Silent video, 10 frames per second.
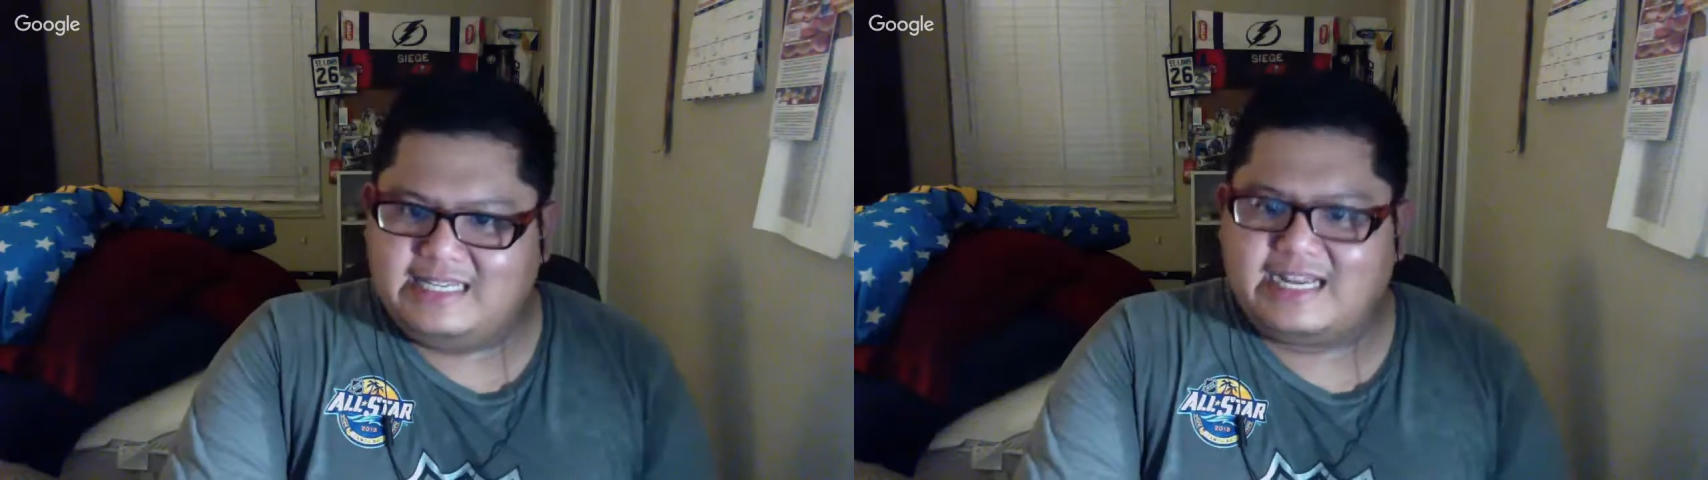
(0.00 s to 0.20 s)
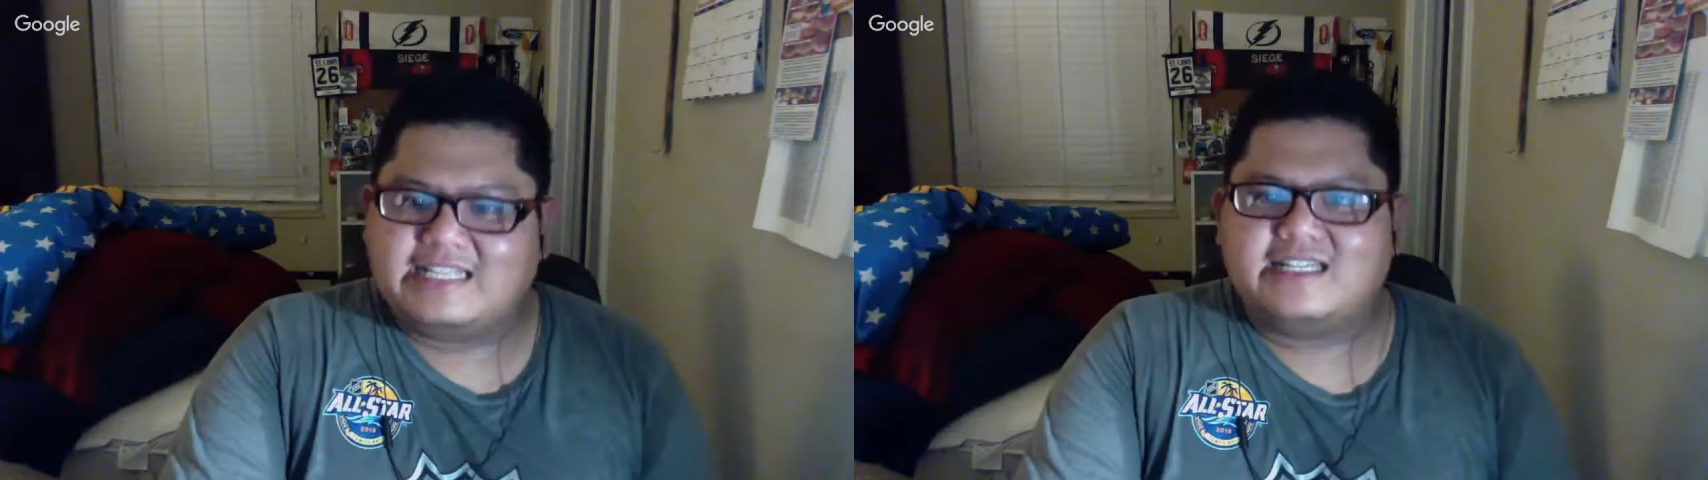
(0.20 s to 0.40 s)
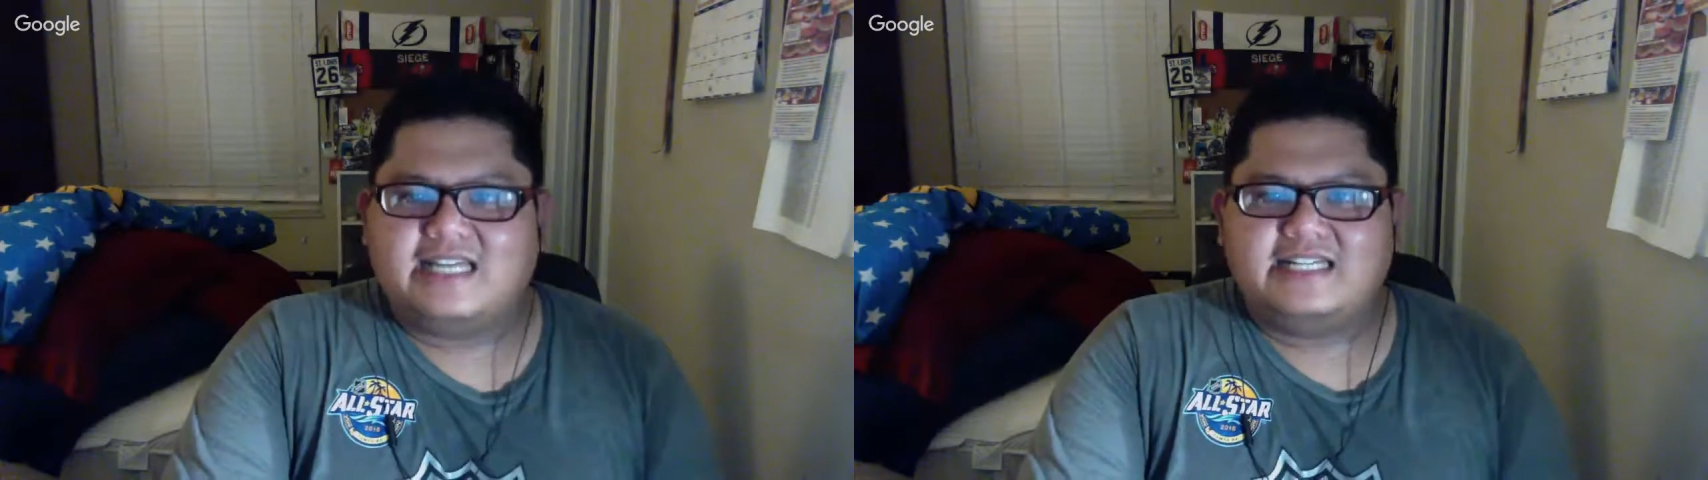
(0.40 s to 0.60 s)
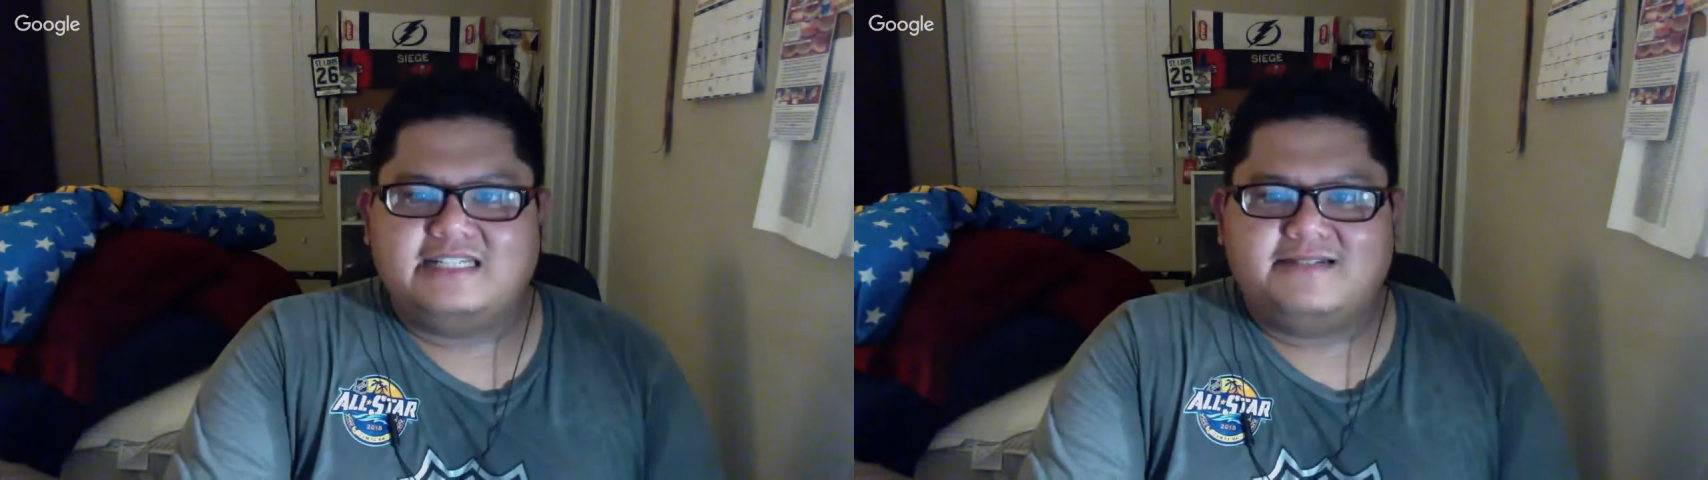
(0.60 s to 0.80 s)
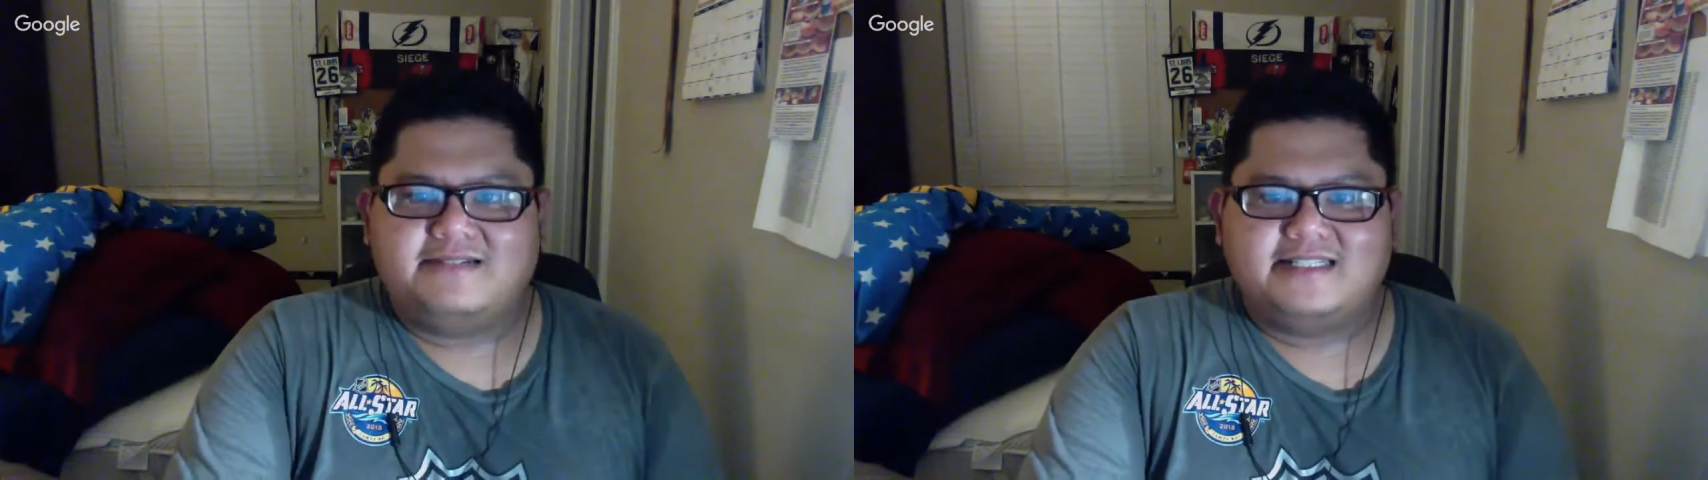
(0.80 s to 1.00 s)
sometimes I
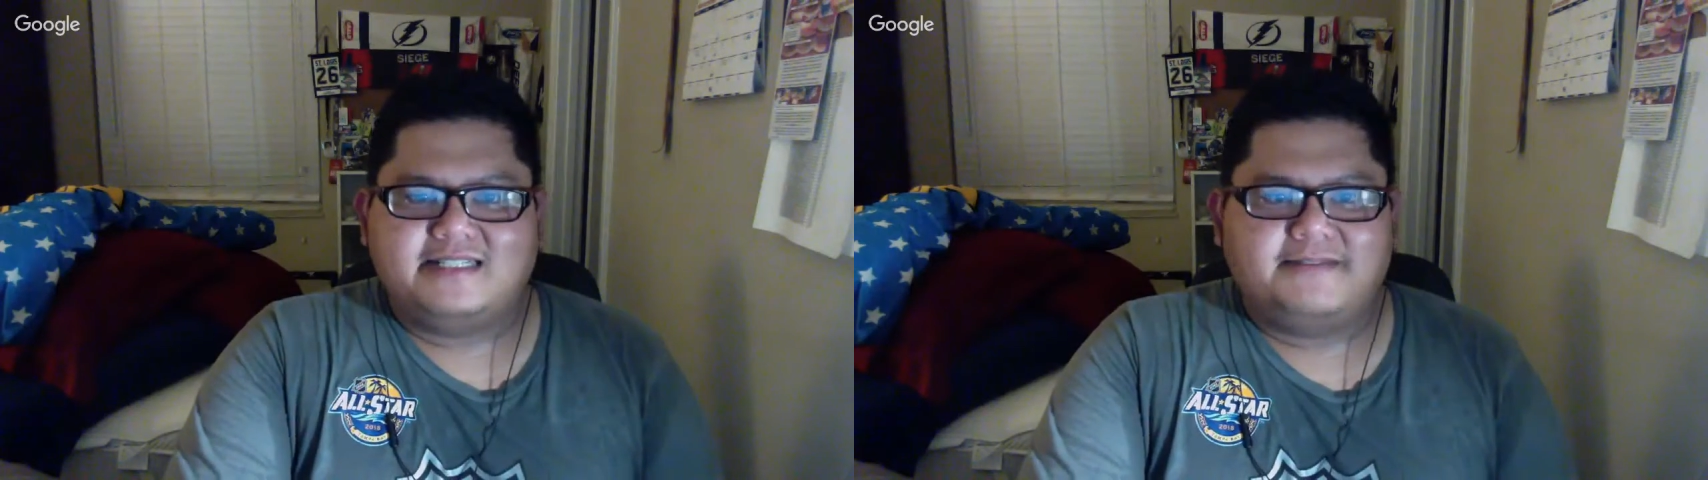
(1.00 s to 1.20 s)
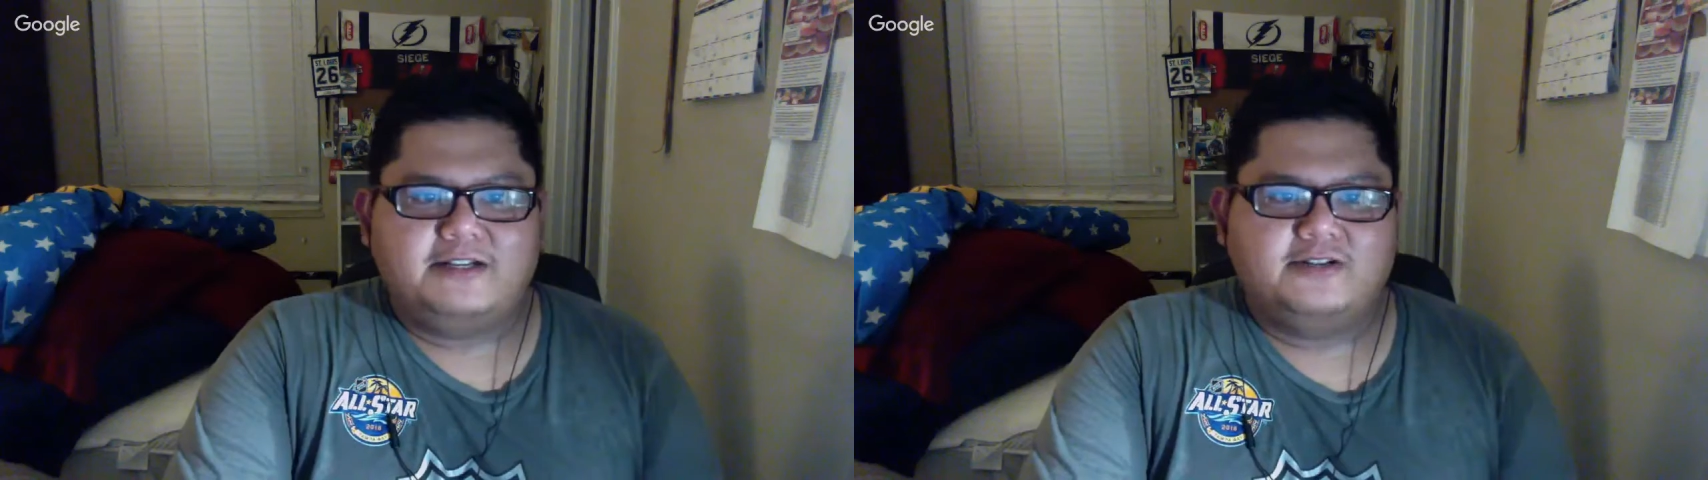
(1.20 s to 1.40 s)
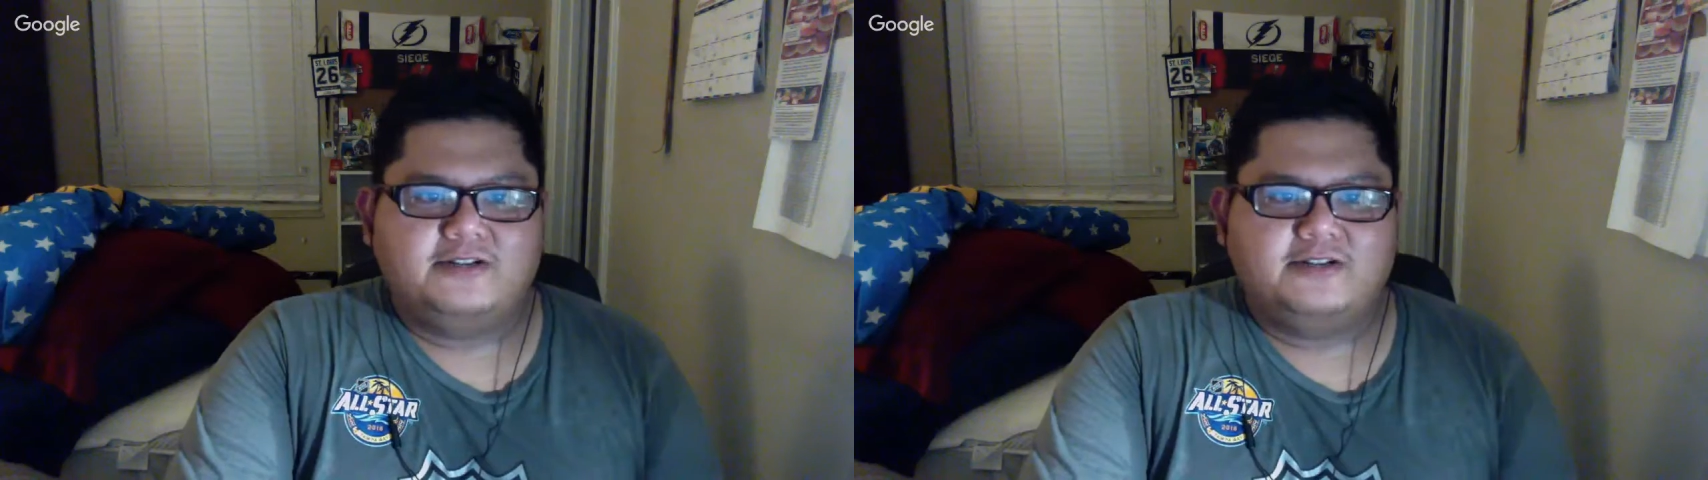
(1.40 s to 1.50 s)
just want somebody who